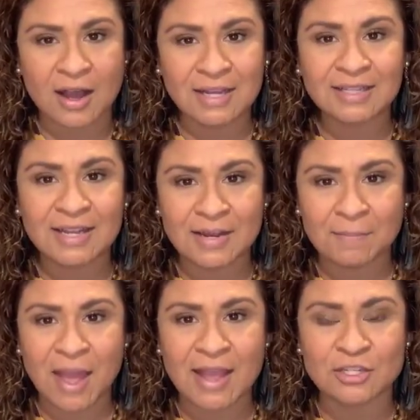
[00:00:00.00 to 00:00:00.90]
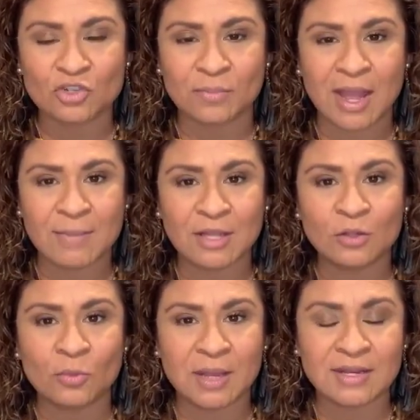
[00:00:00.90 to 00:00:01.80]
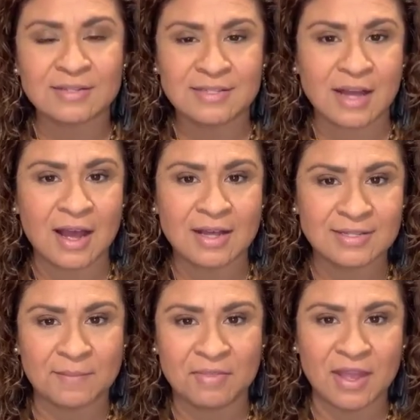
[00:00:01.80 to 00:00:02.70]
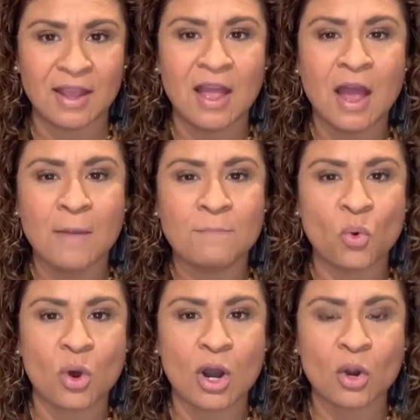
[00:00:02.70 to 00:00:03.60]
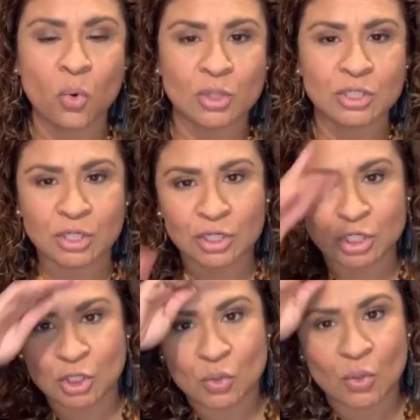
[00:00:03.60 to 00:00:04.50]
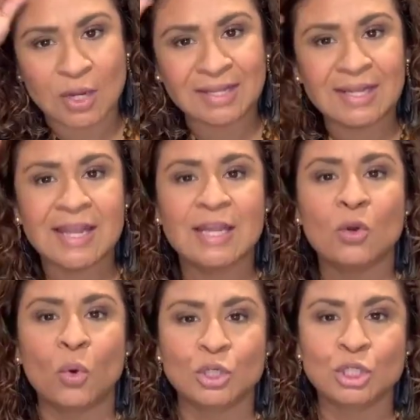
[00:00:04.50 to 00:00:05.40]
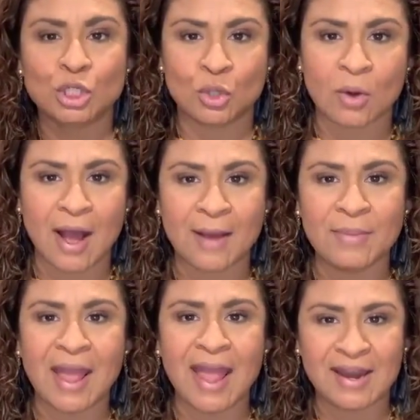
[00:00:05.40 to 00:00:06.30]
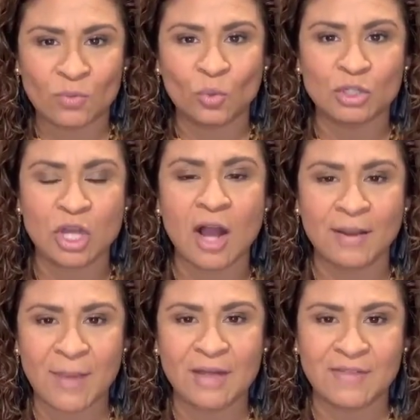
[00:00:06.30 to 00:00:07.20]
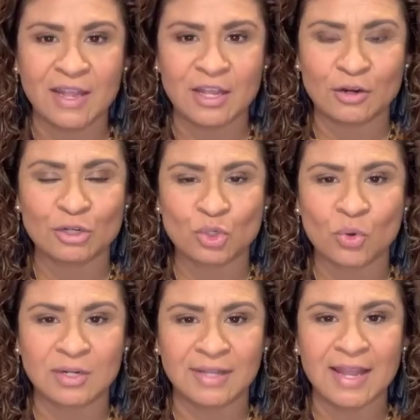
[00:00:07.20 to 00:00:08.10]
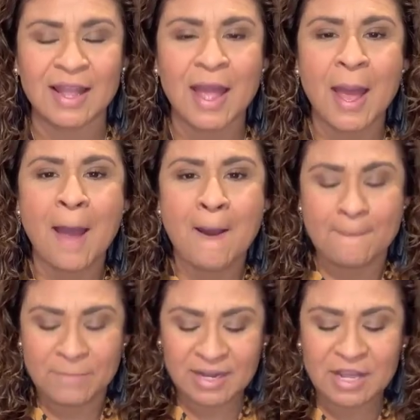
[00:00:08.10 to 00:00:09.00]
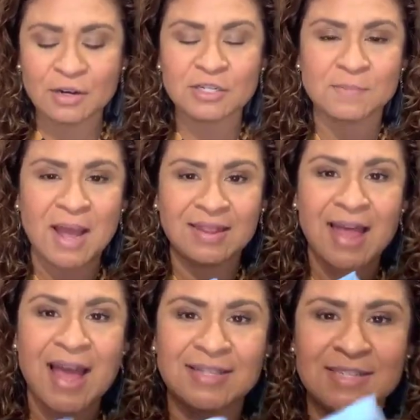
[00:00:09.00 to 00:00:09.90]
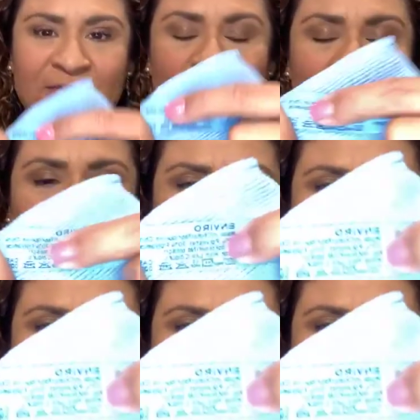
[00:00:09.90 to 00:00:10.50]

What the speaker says: cleaning paste or maybe a little bit something more coarser to clean or scrub, and we'll talk about that here shortly. But here's my last and most